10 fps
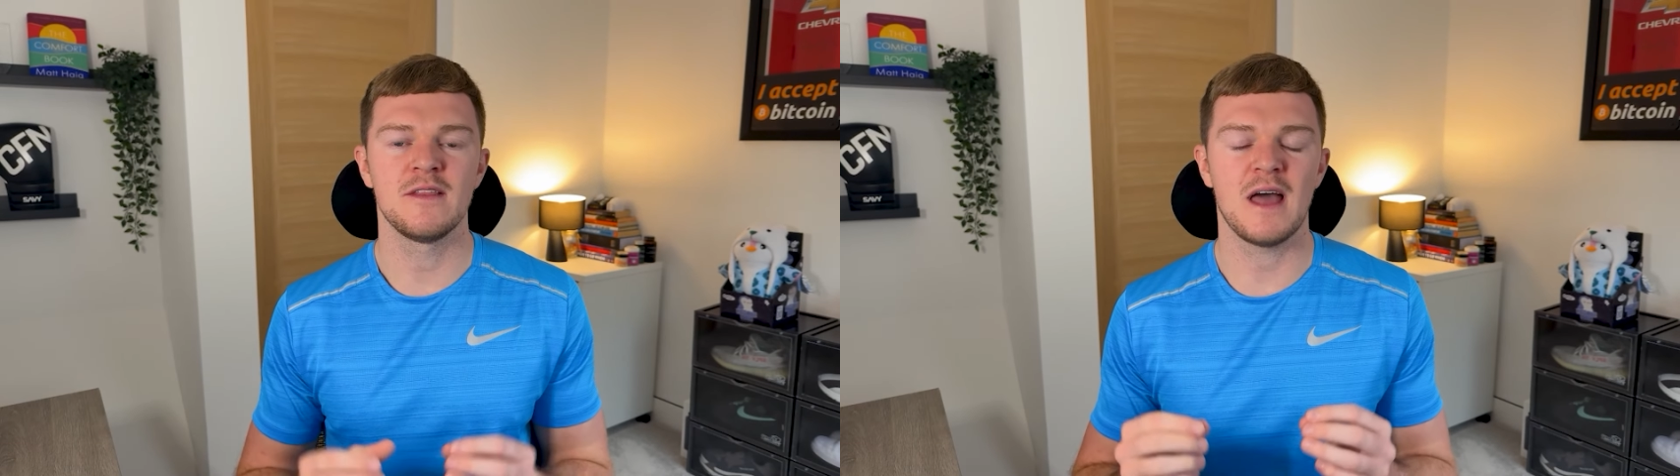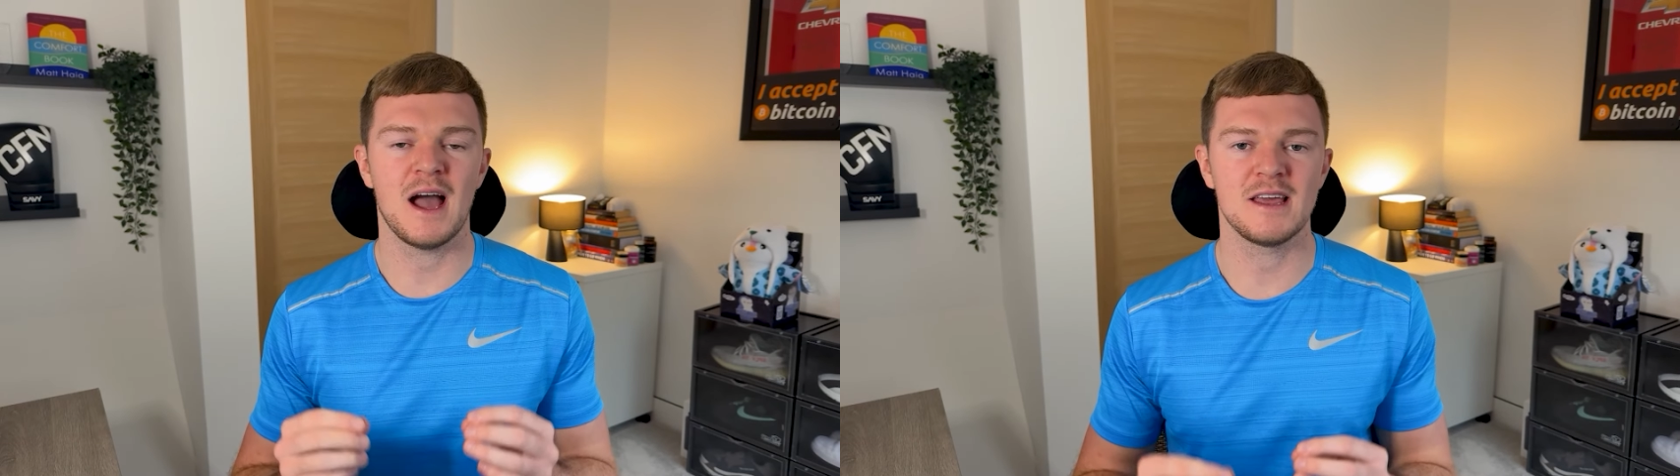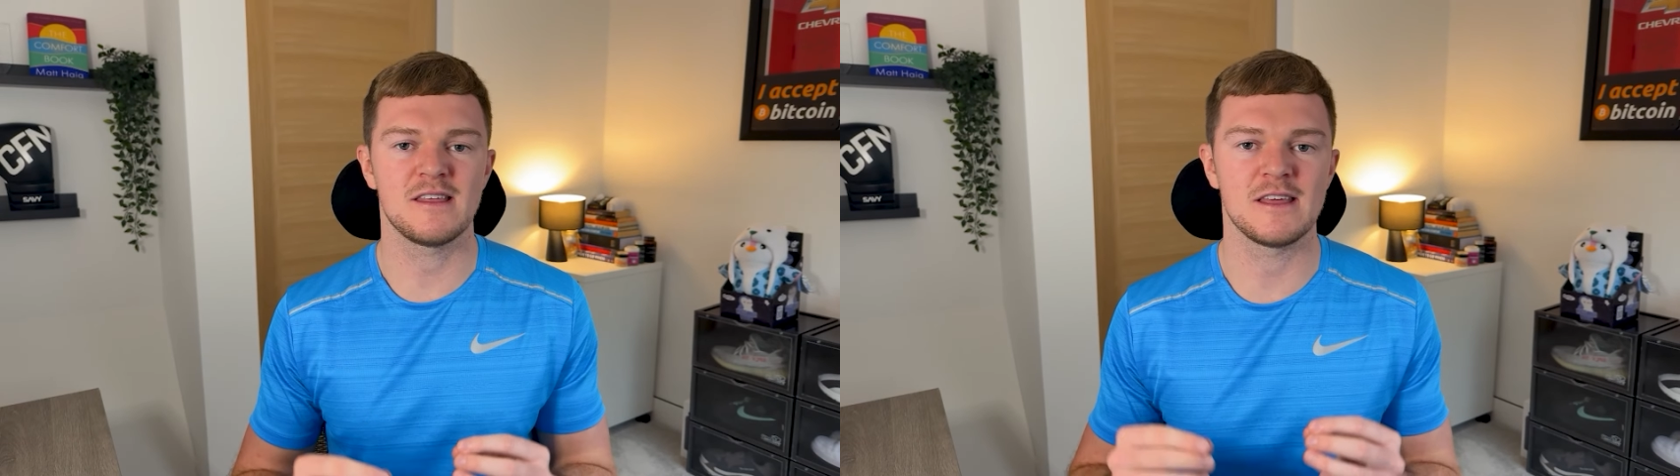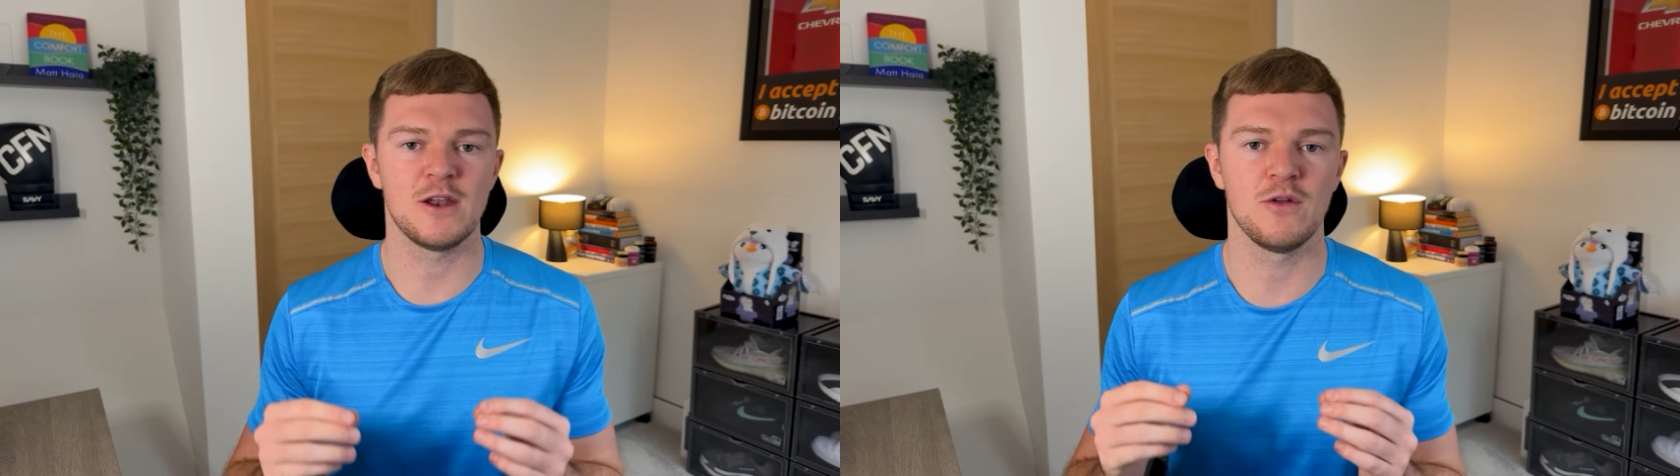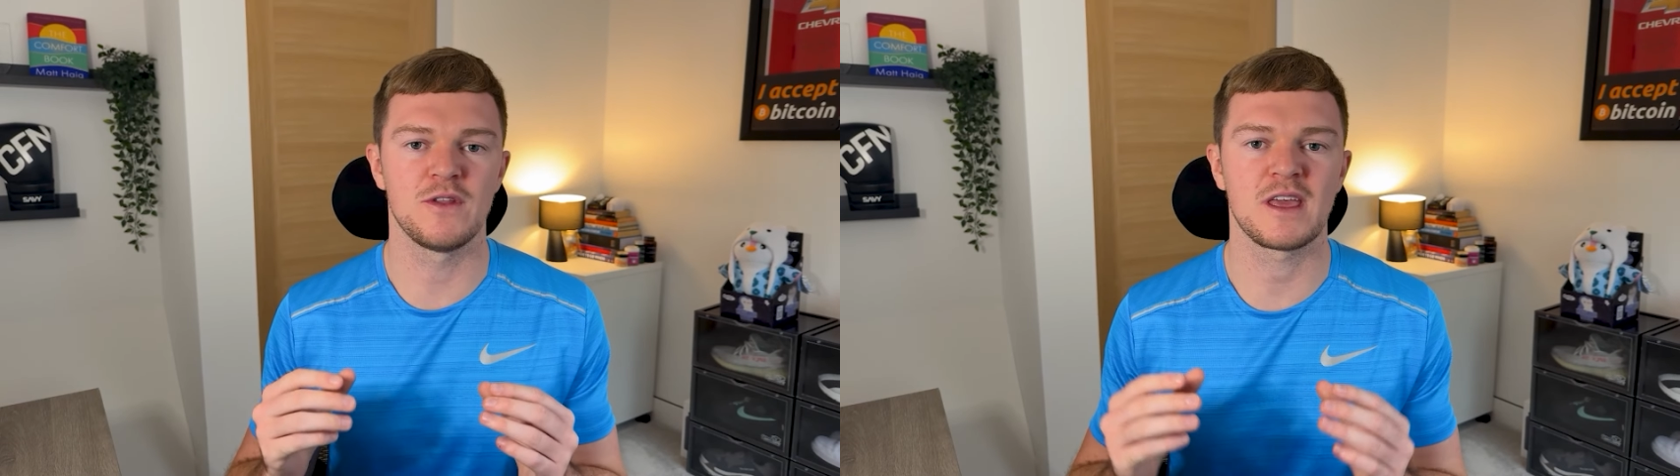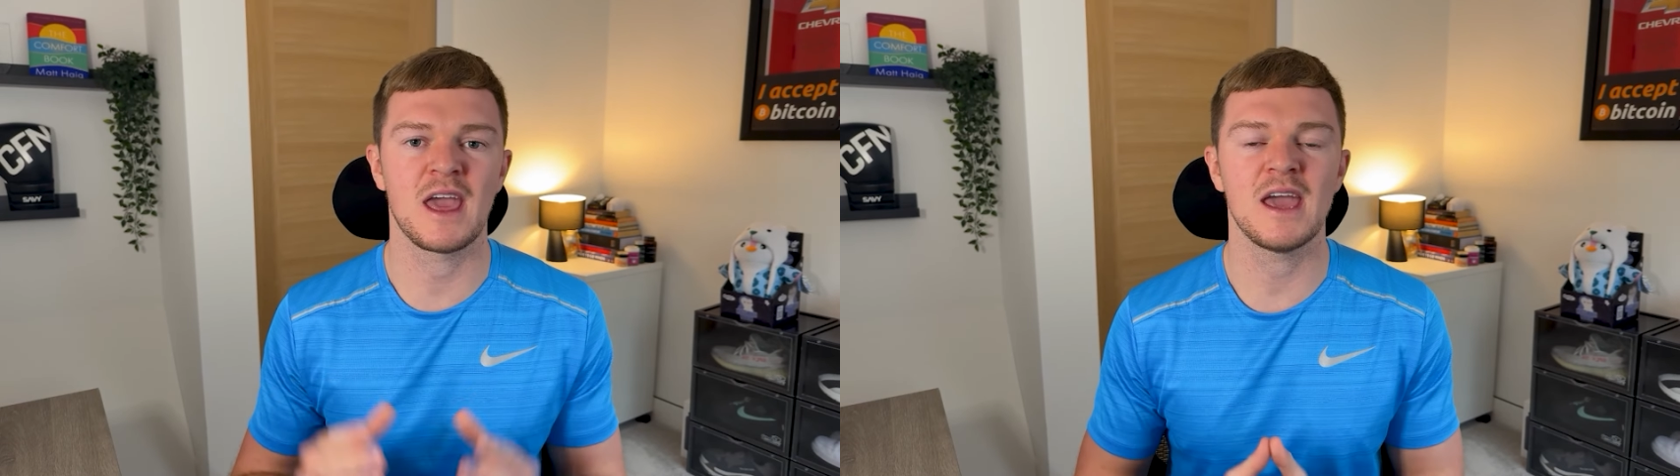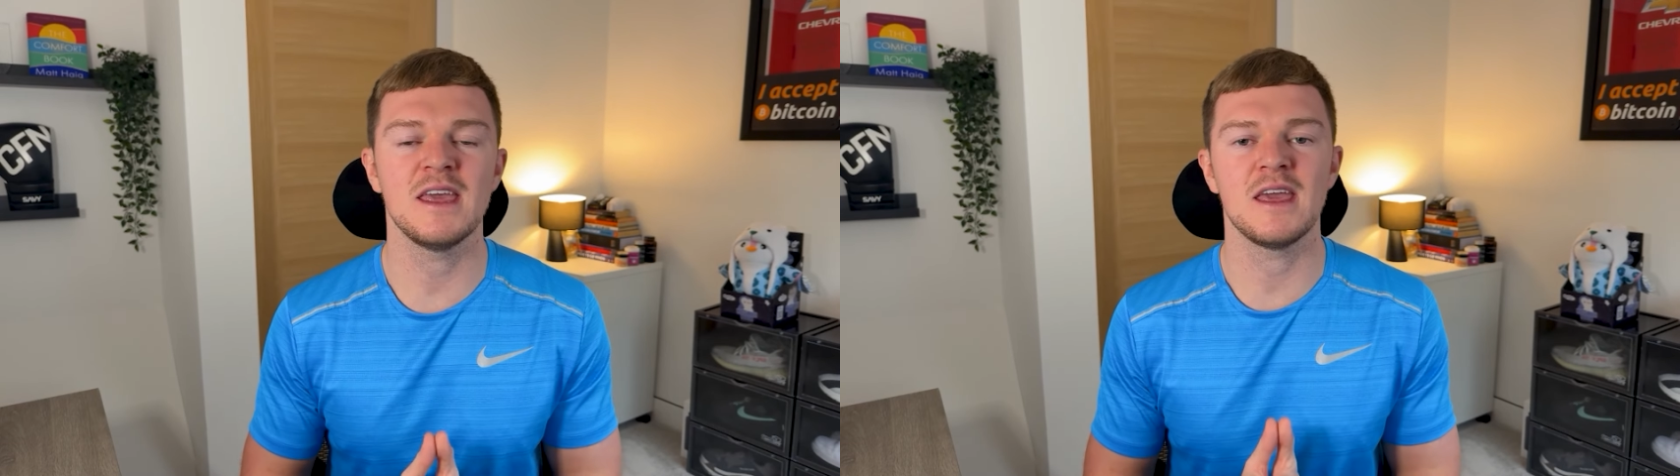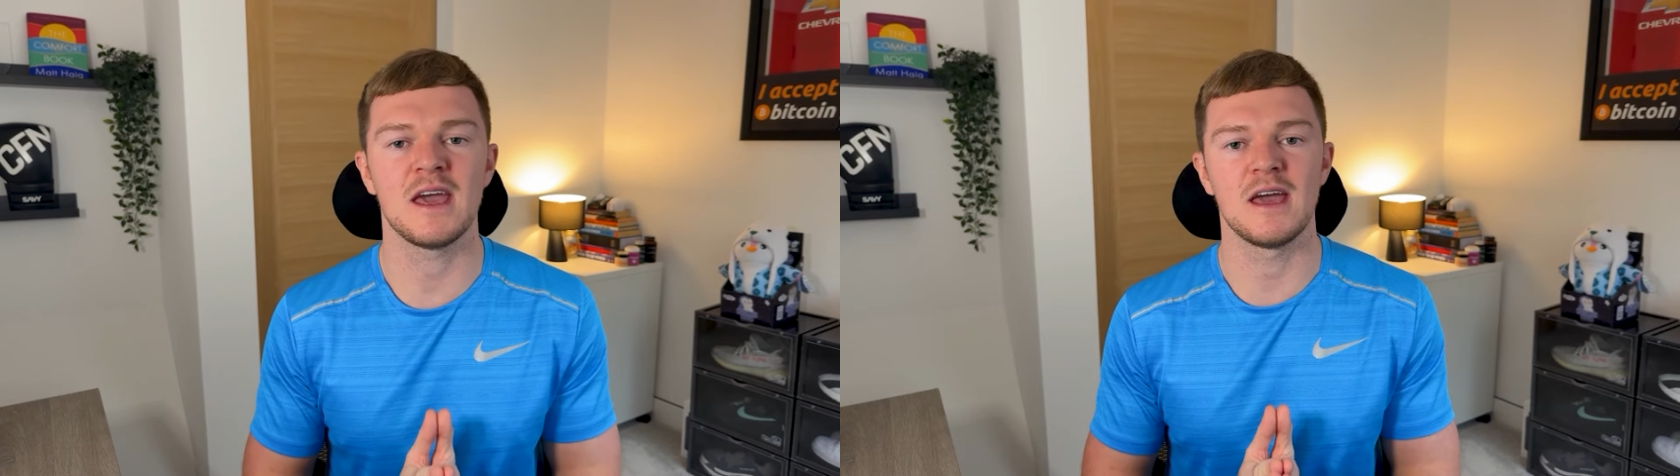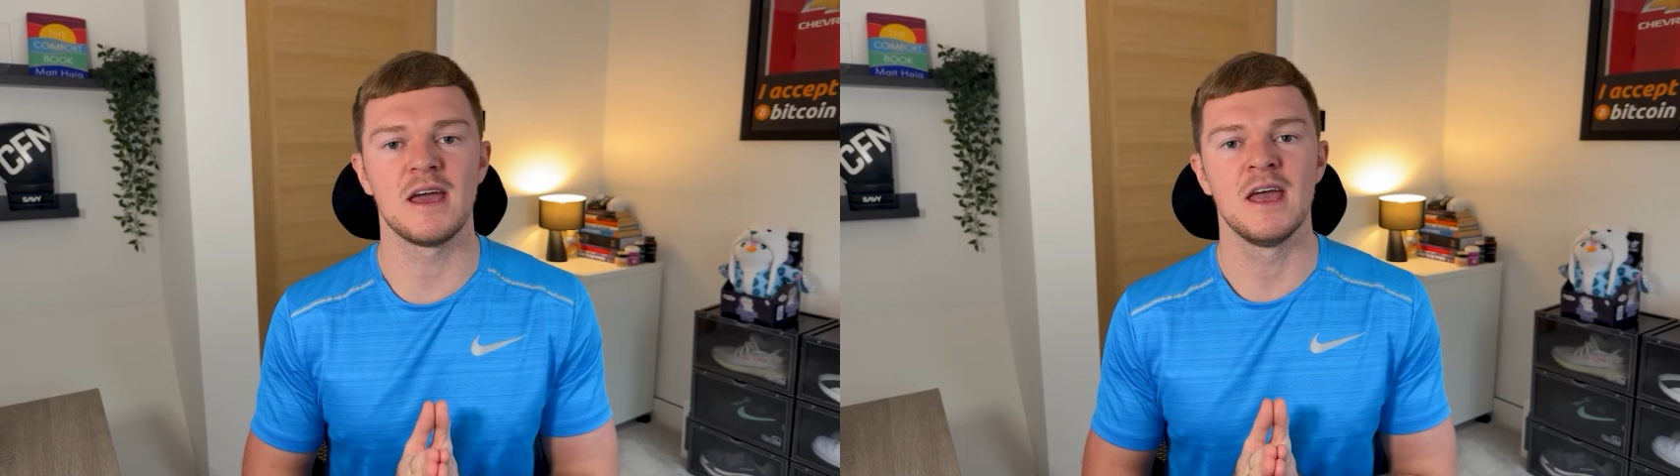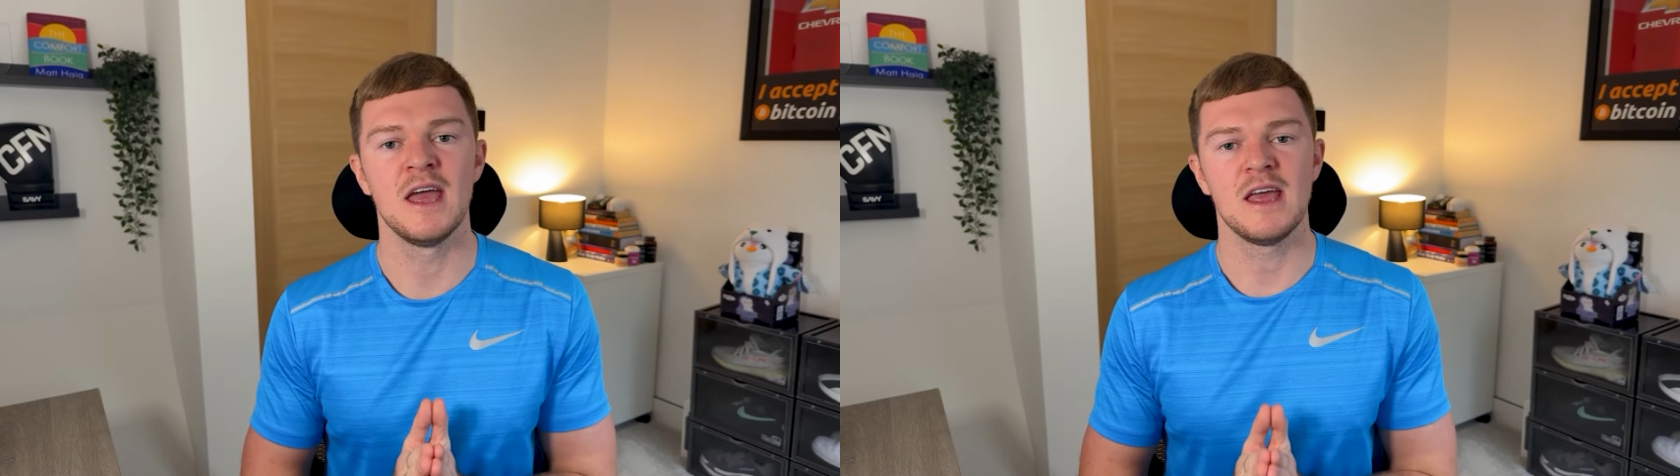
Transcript: the icing on the cake here